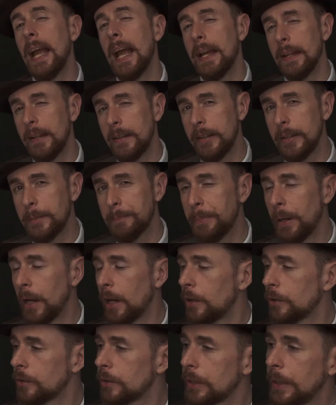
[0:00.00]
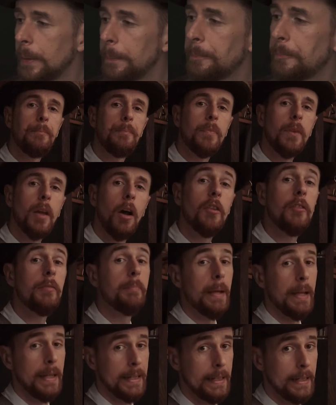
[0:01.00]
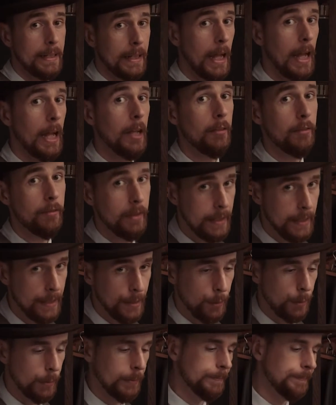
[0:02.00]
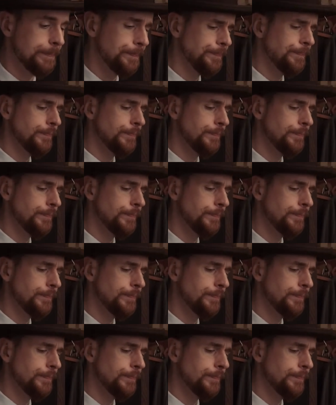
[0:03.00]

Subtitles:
editing part of making a video?